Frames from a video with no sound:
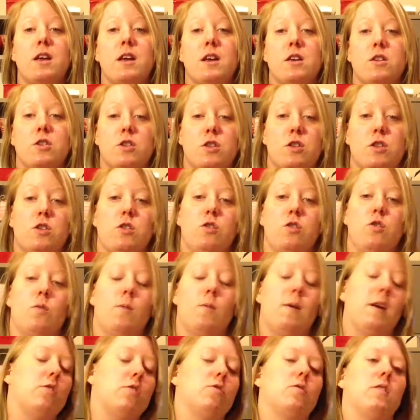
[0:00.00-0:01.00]
It's just too
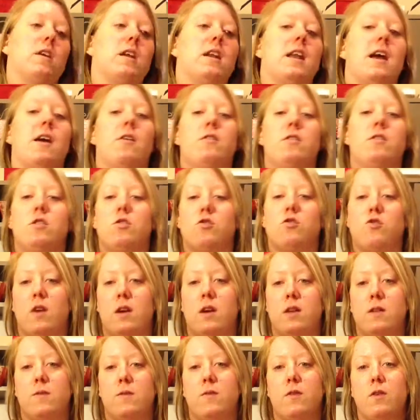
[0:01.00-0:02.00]
much right now. It's
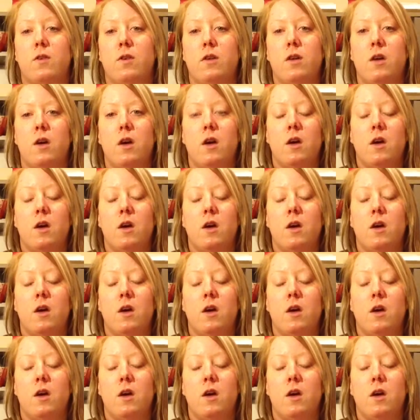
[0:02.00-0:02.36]
stressful.